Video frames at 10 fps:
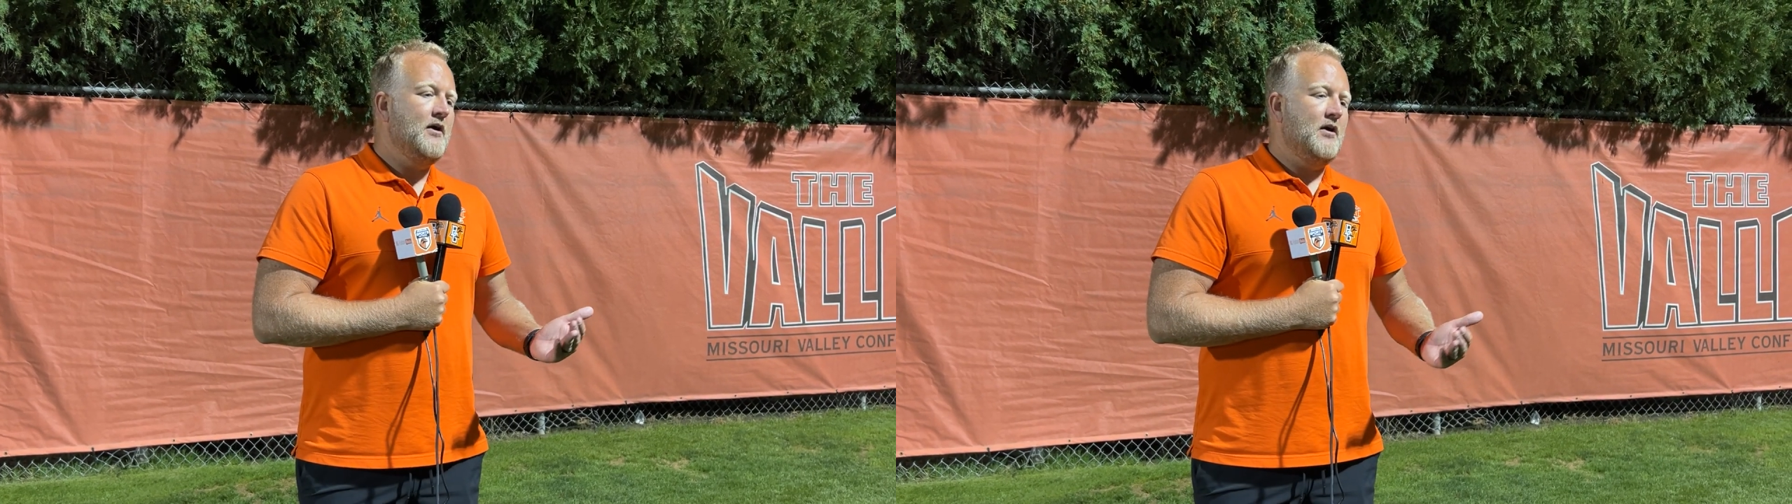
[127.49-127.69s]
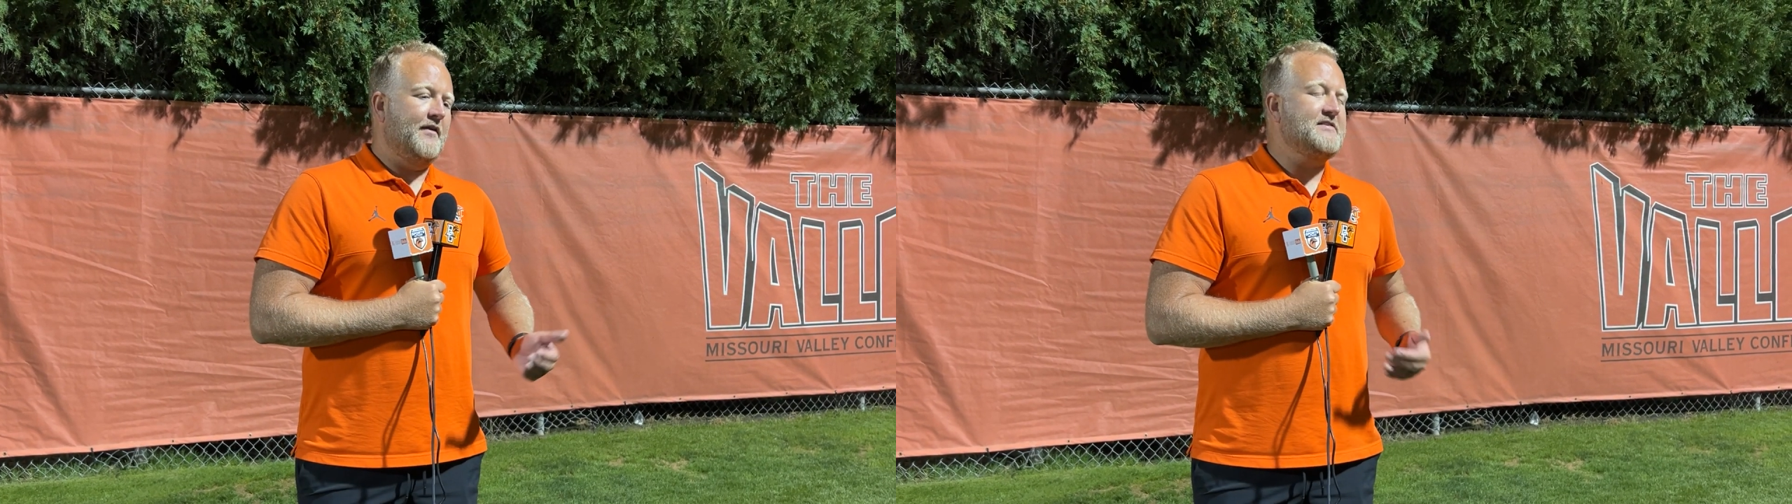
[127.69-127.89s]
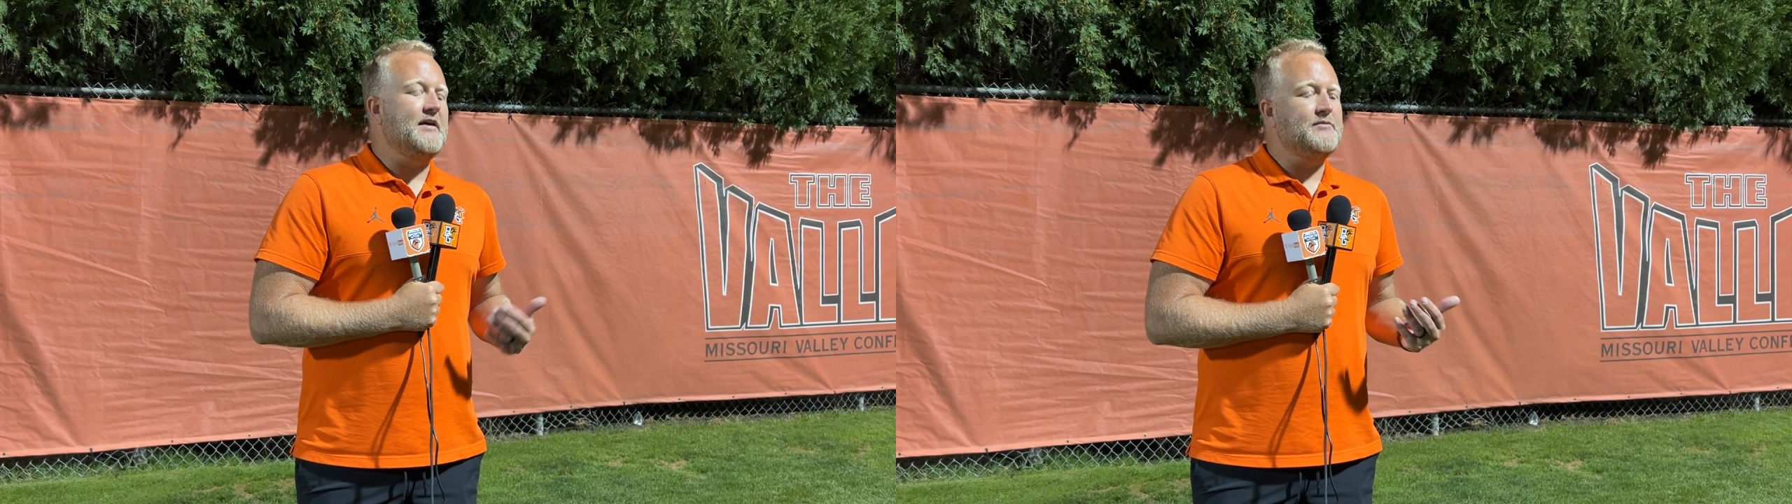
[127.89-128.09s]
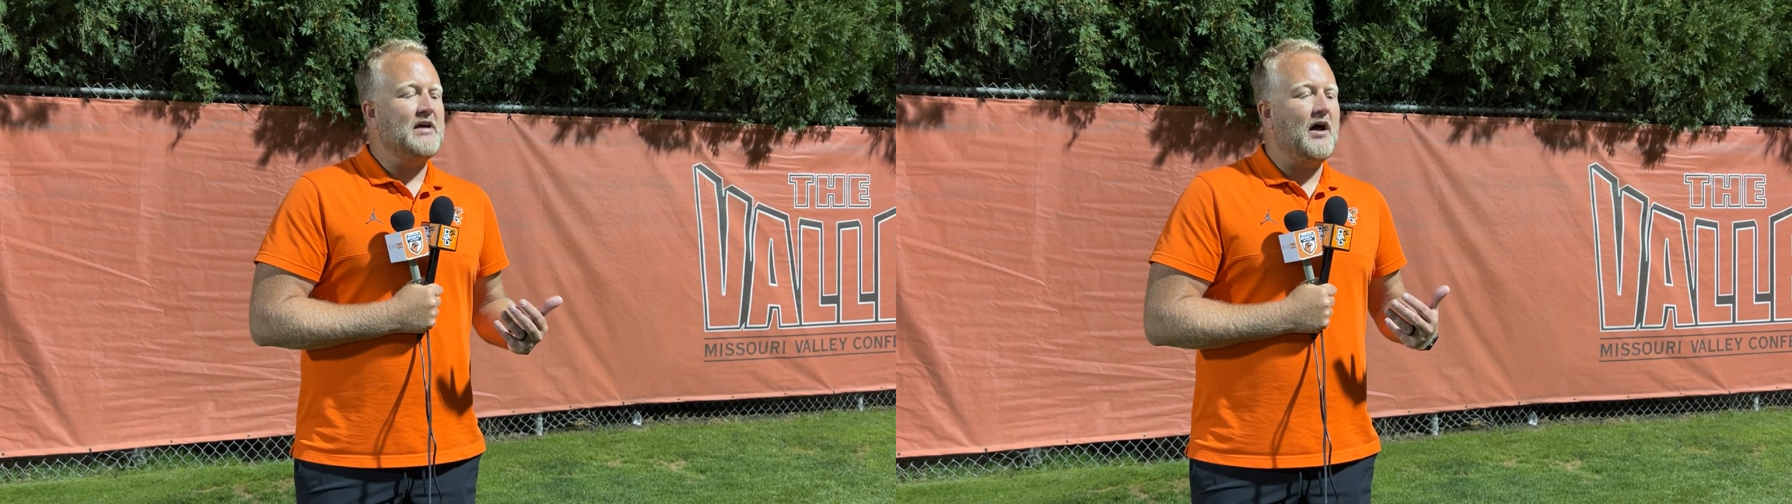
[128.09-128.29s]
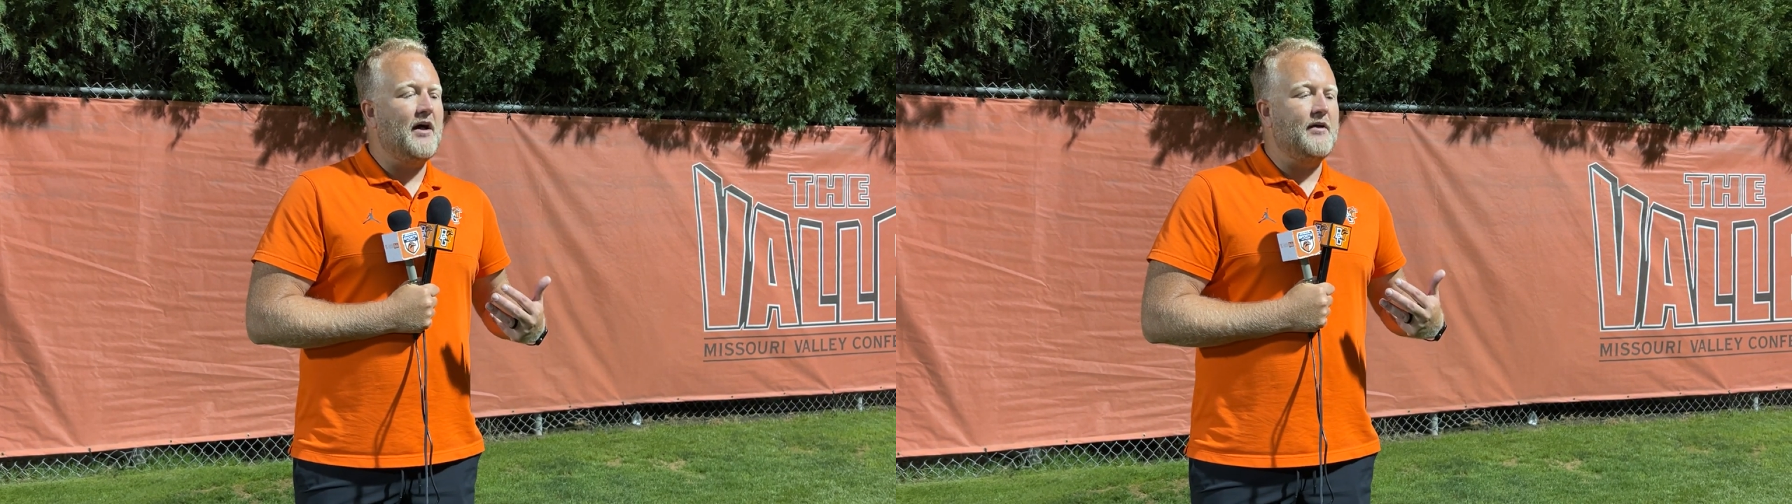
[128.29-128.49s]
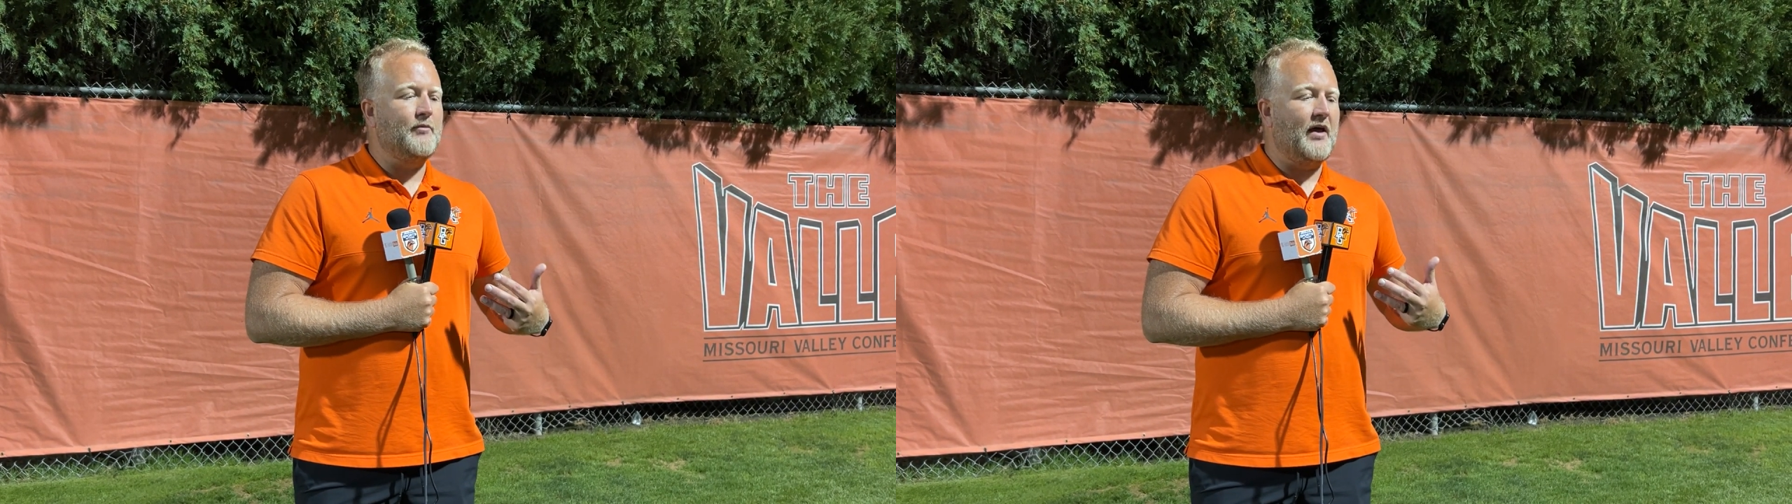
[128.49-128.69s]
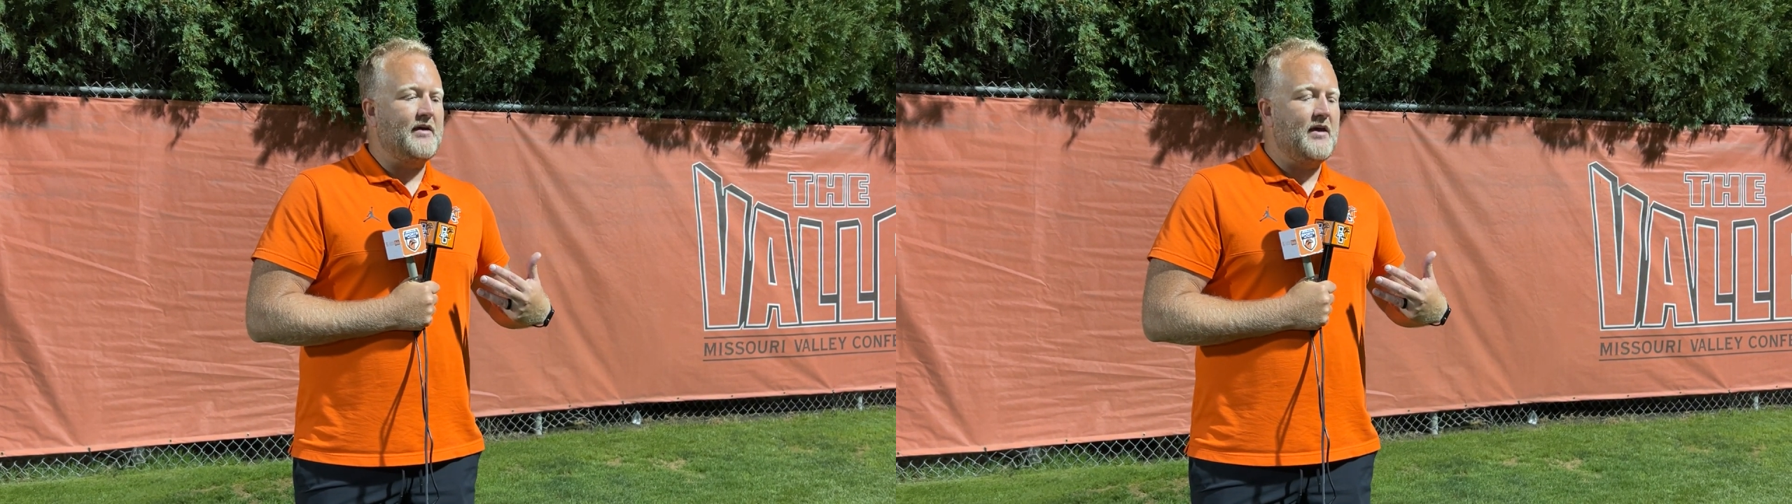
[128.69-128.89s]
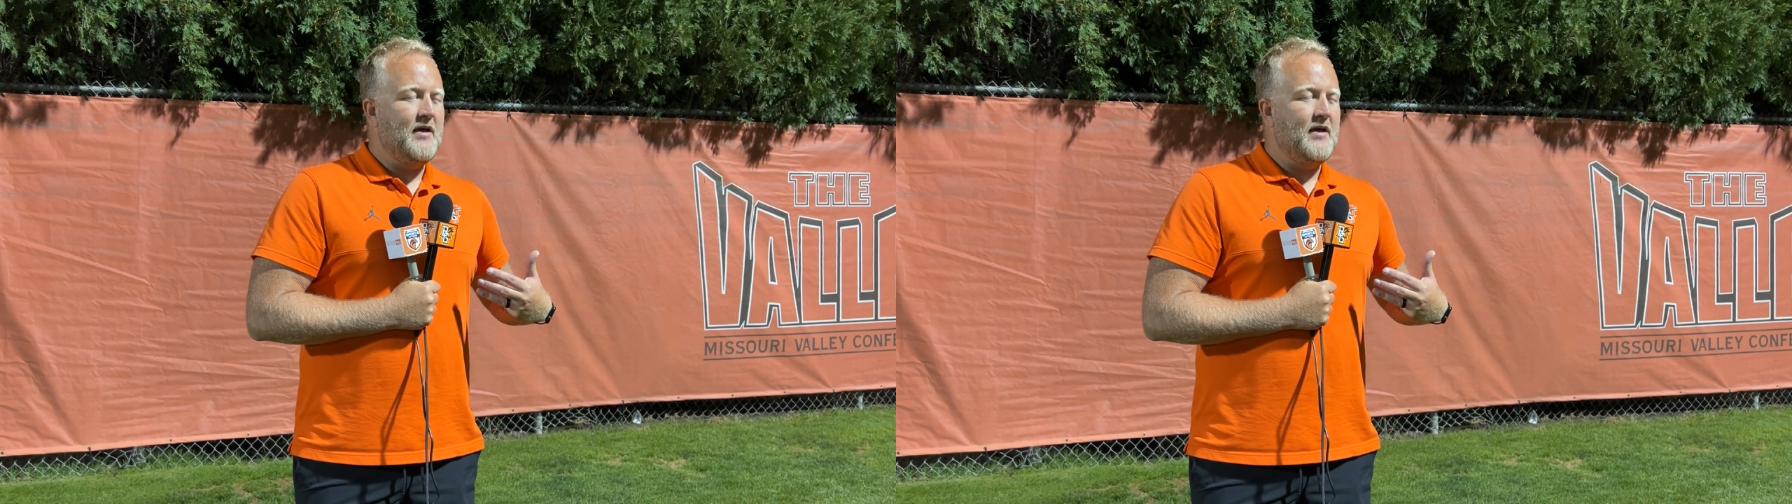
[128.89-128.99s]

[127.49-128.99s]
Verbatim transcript: At the same time, like